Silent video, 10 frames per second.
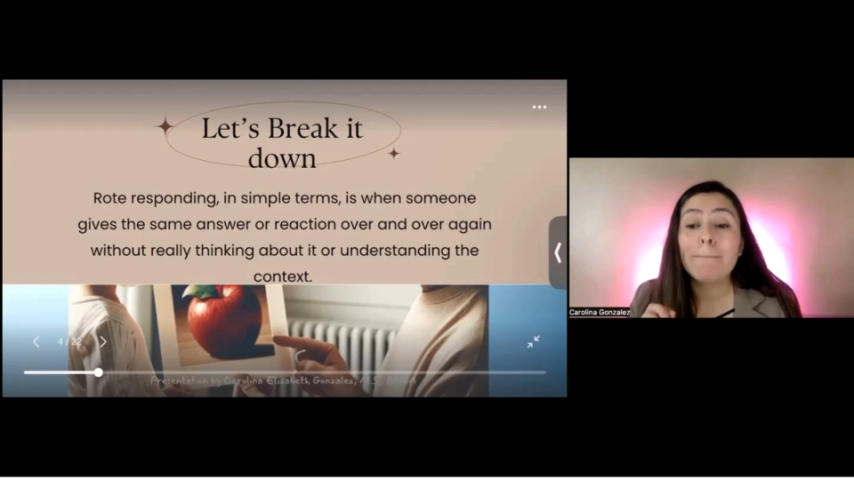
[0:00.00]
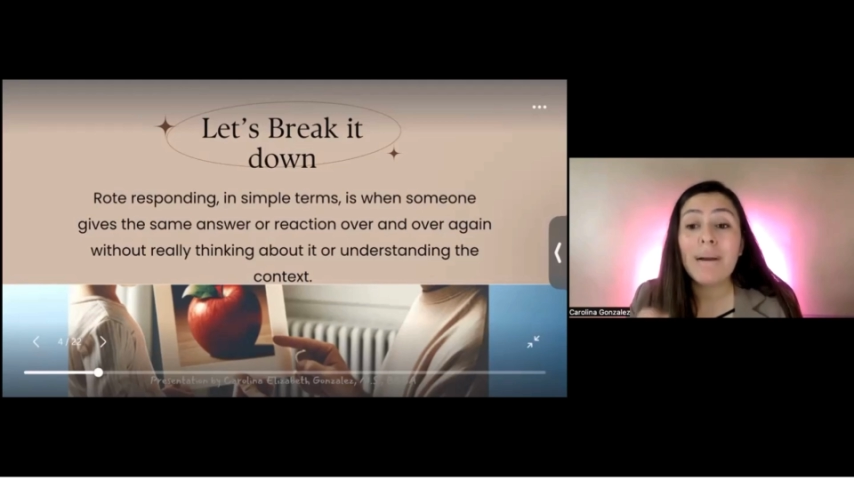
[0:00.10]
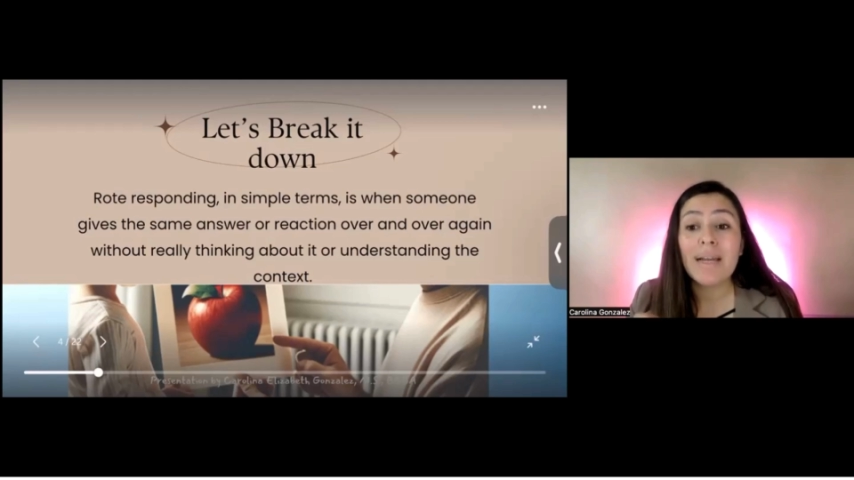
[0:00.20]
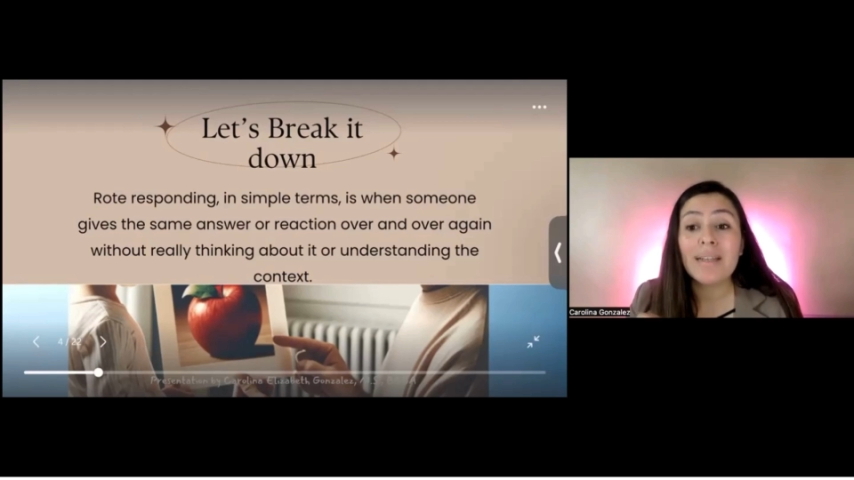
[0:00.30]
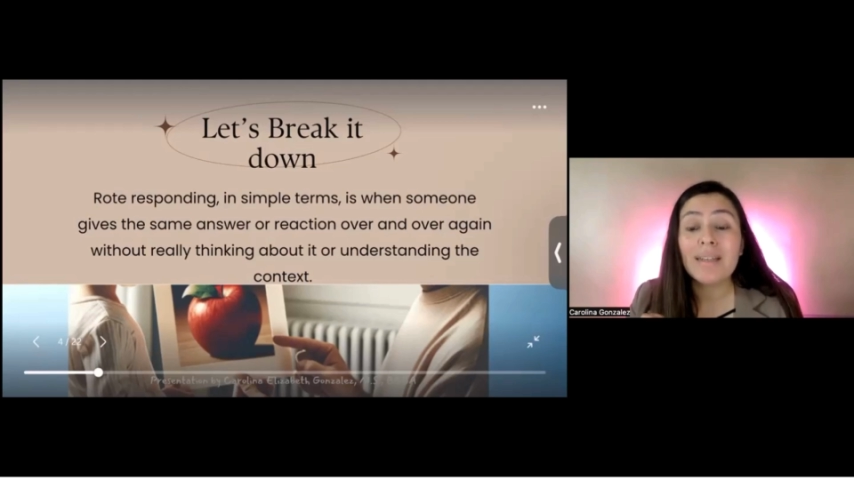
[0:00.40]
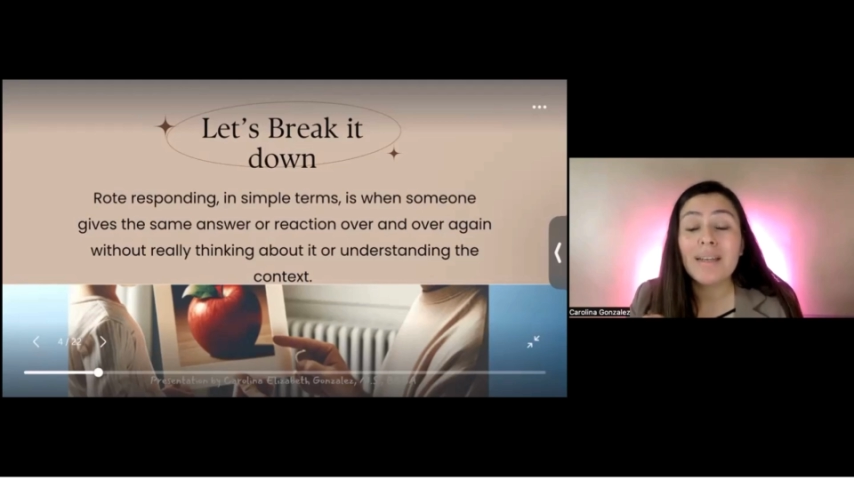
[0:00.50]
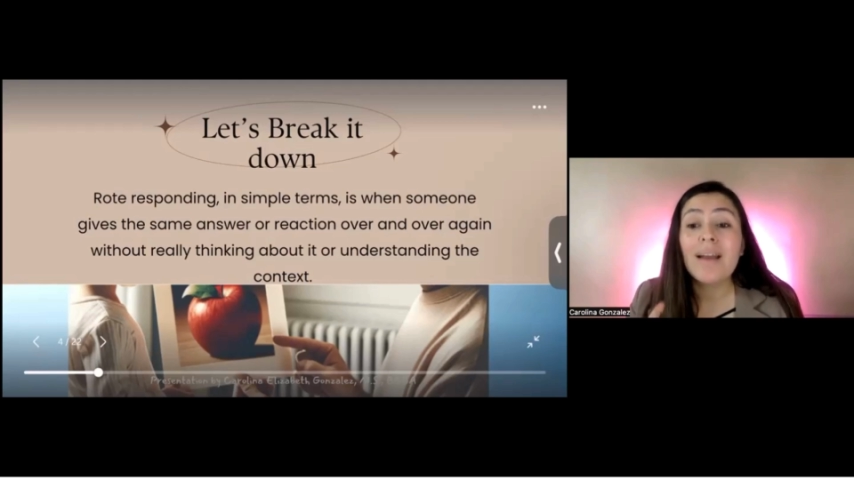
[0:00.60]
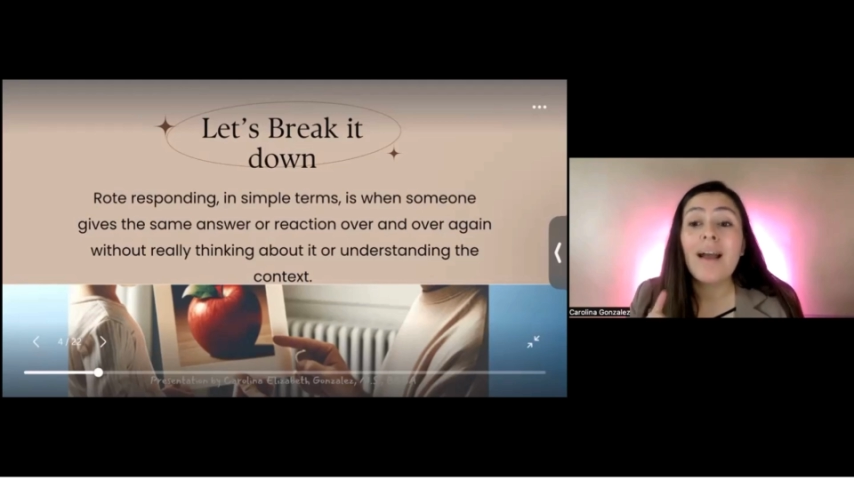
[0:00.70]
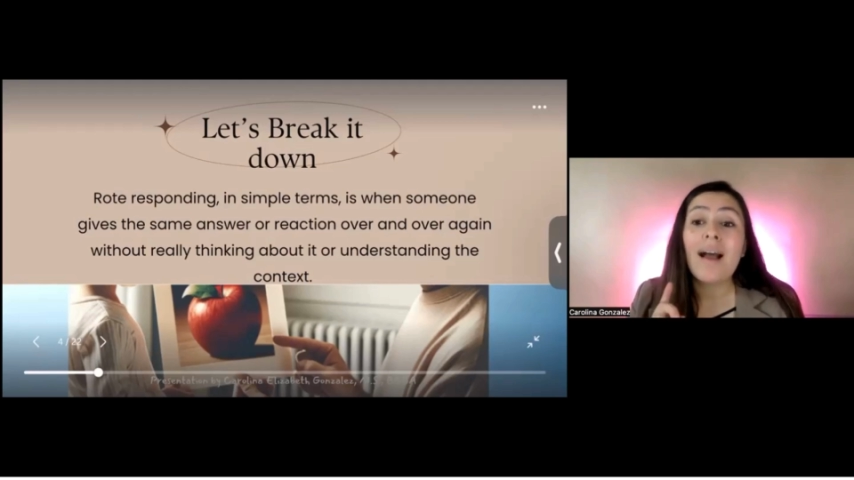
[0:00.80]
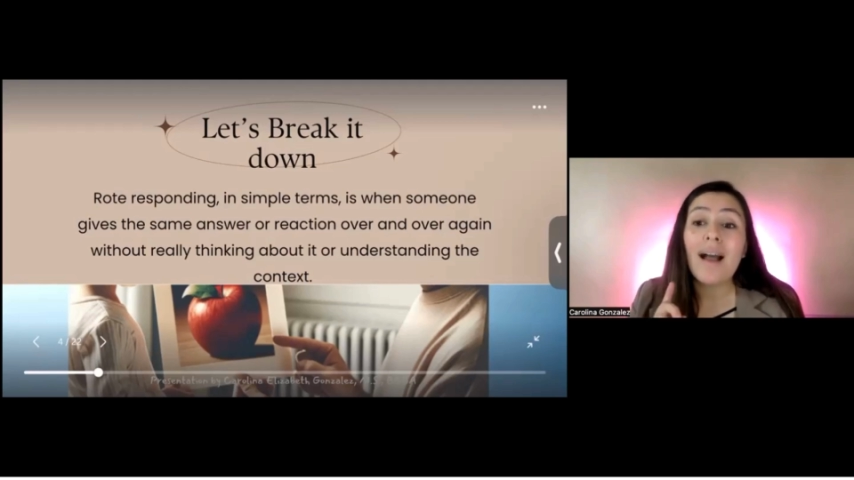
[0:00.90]
But
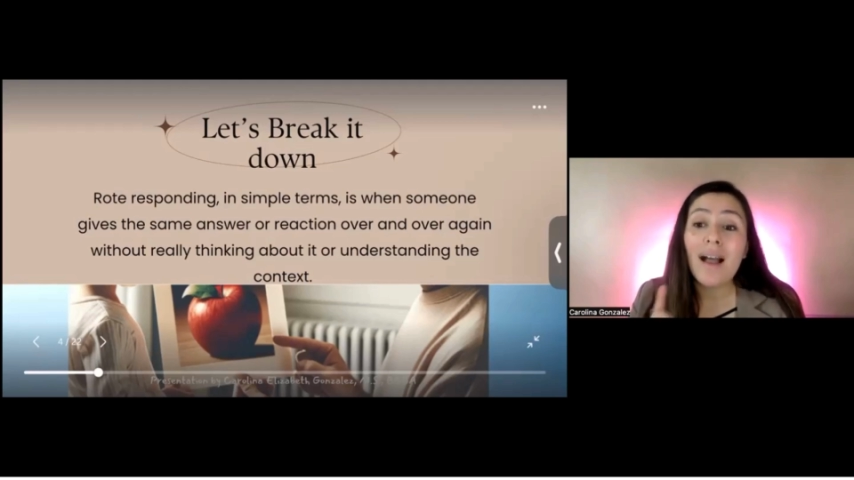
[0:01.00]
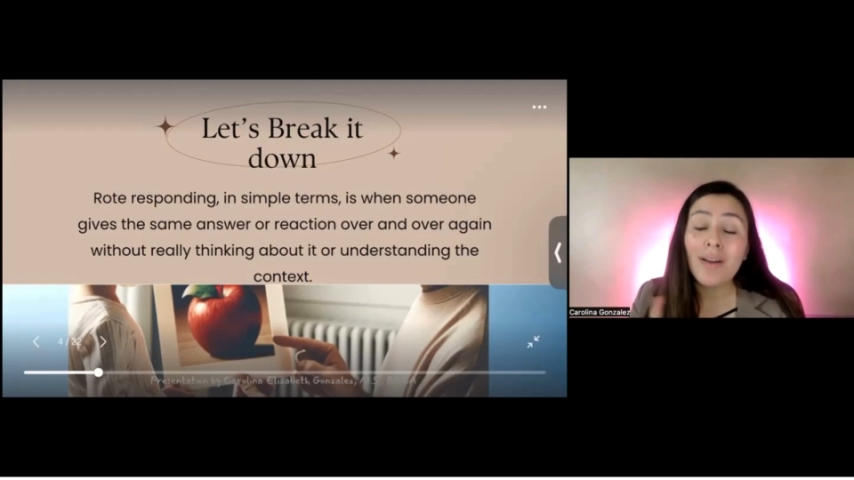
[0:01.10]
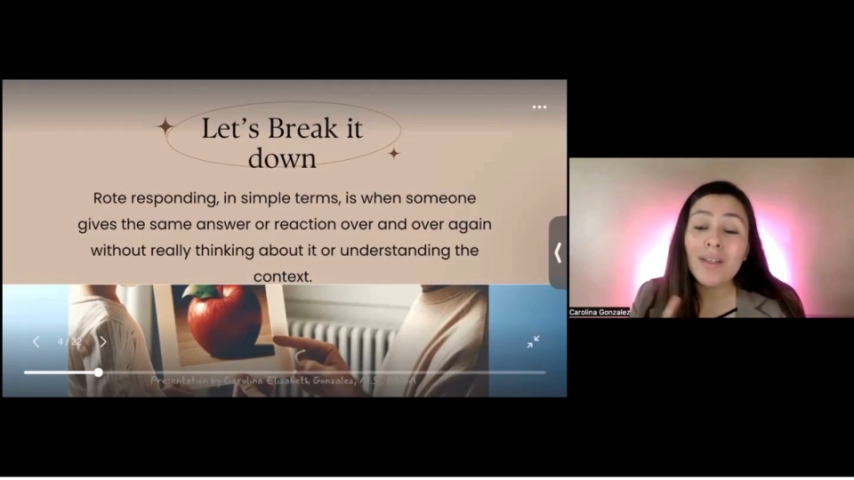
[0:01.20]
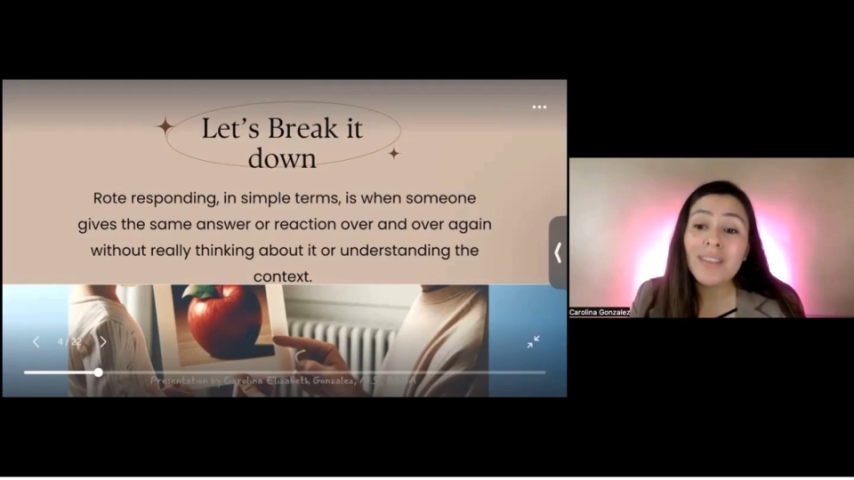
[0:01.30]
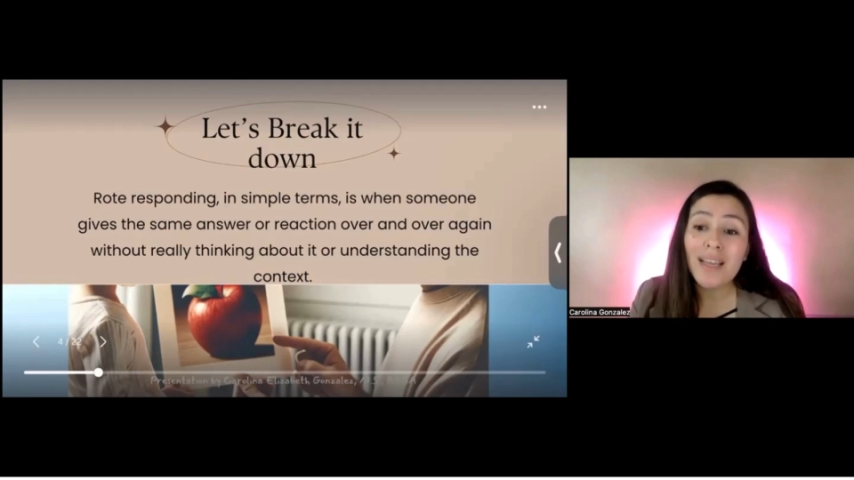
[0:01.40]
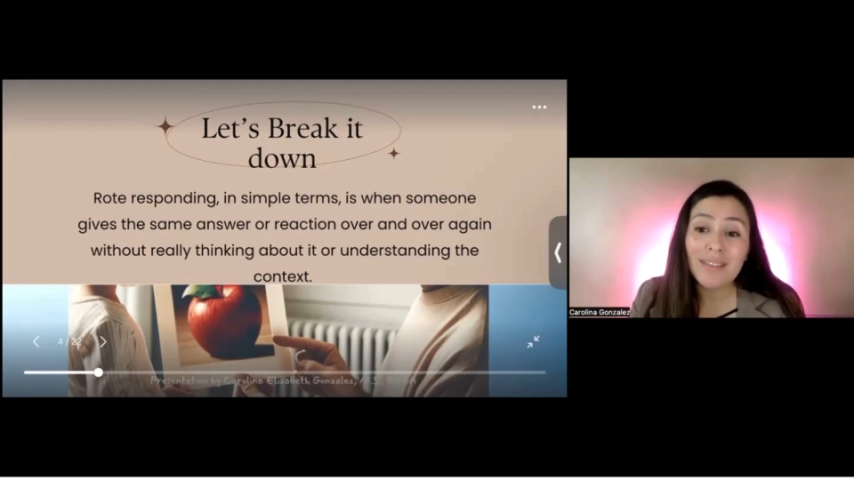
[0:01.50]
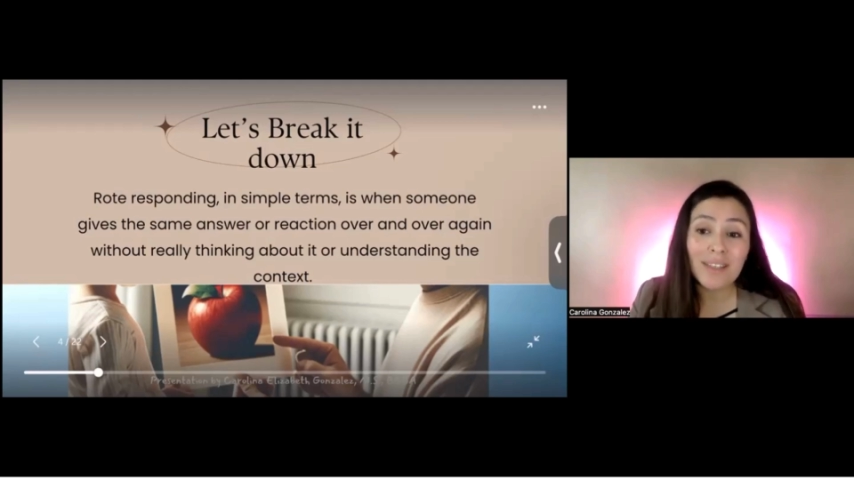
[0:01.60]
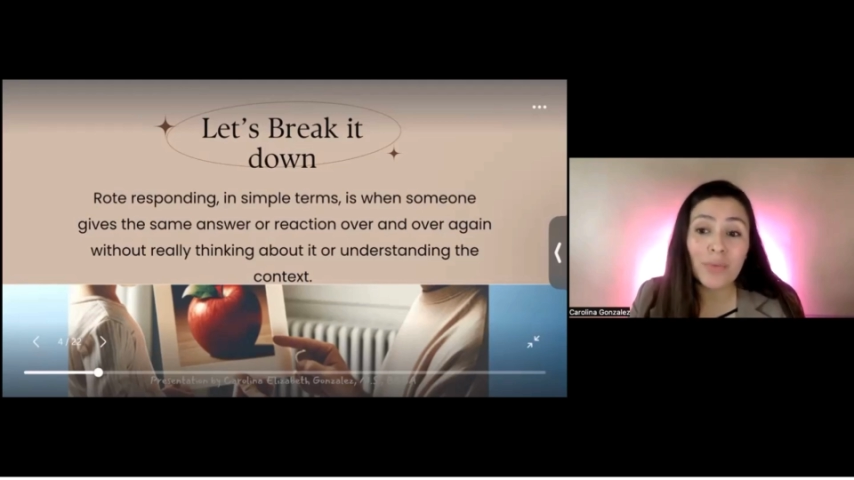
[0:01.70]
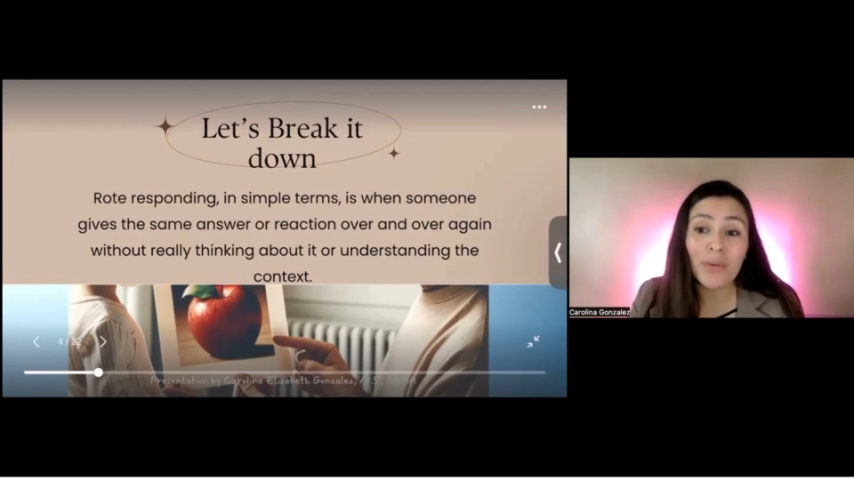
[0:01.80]
how does that look